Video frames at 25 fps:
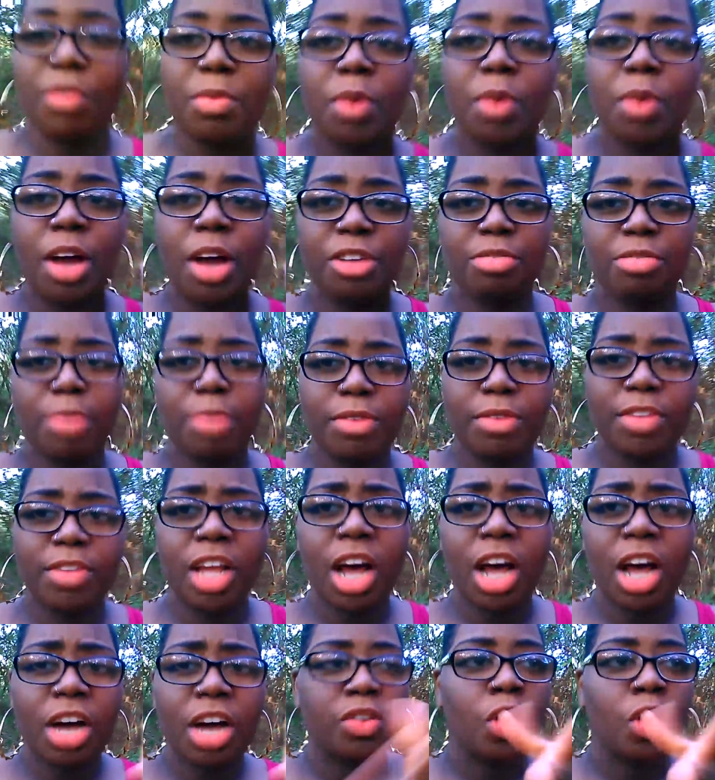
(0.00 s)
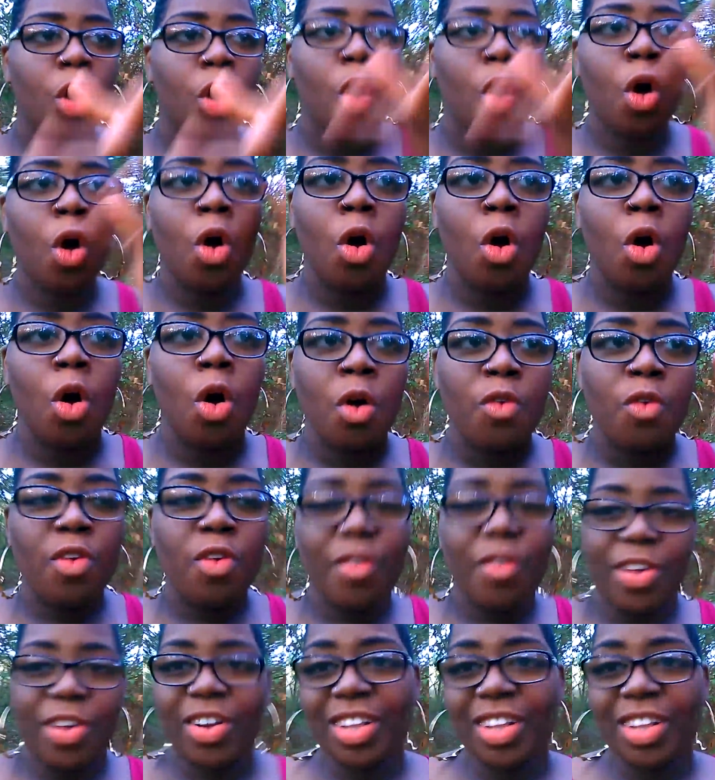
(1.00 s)
If you've been watching my vlogs
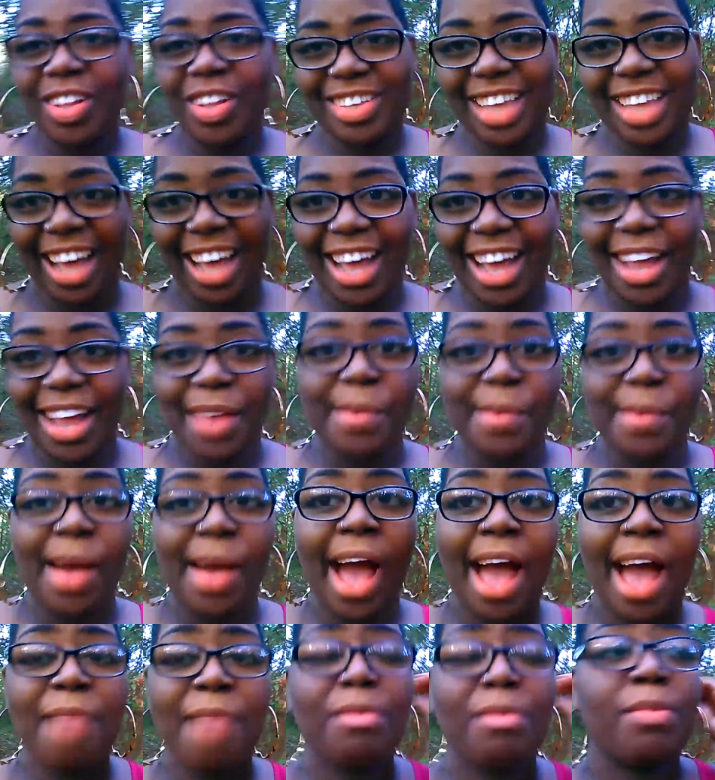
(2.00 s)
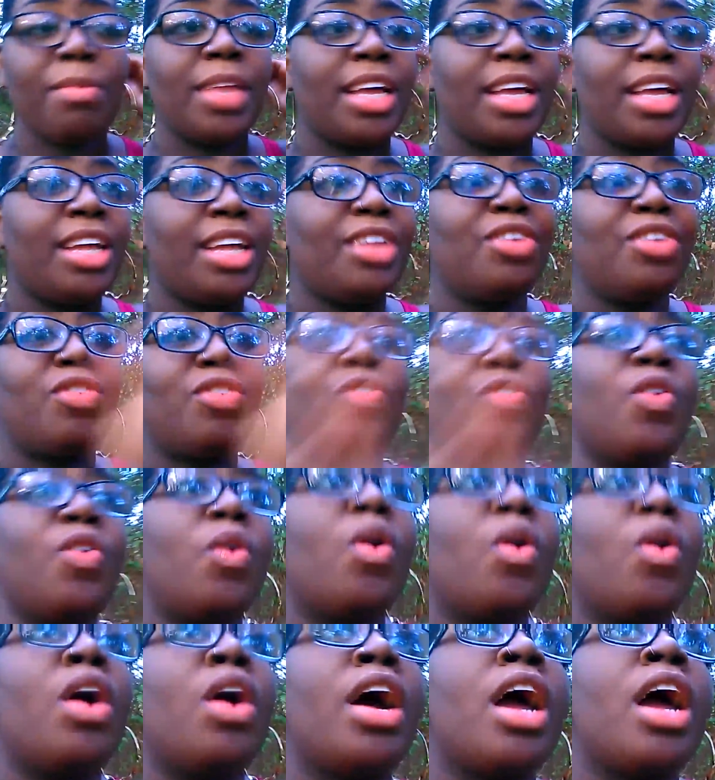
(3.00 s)
for a very long time, I've been playing this
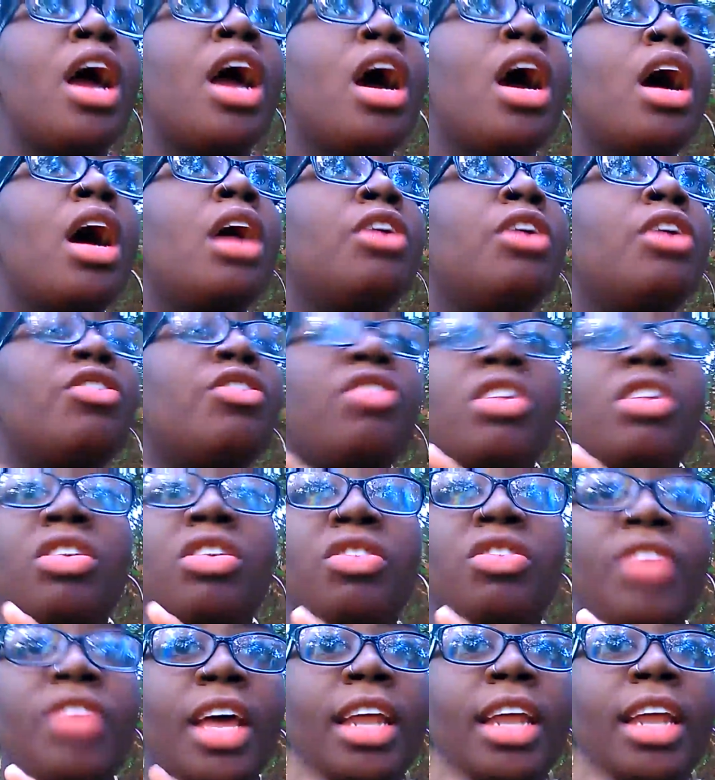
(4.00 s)
for since